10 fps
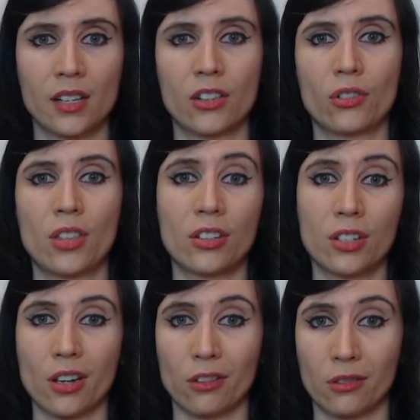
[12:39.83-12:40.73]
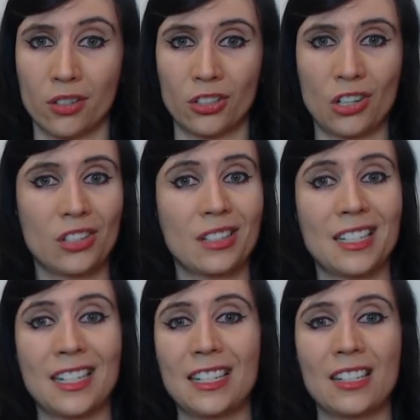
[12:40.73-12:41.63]
So there you go. Just a
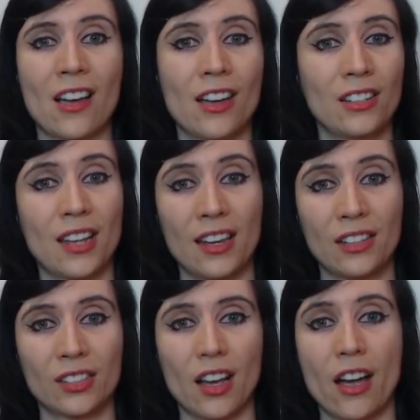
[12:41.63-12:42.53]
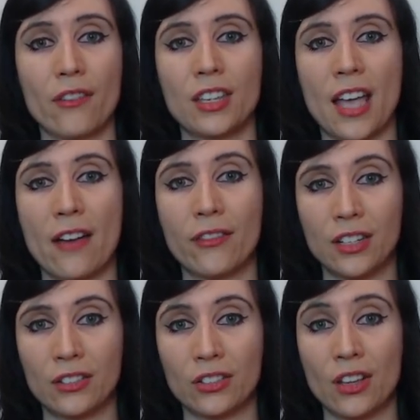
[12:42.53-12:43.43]
teeny tiny taste of the
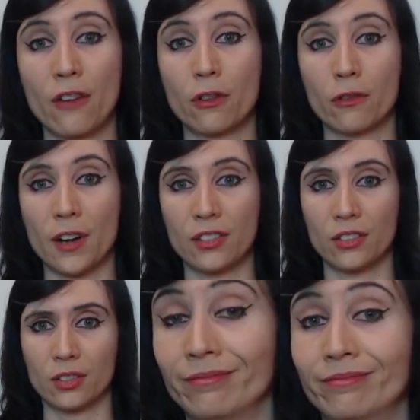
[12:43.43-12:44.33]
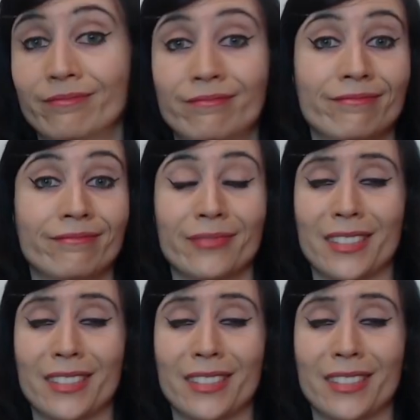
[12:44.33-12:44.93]
evidence for racism.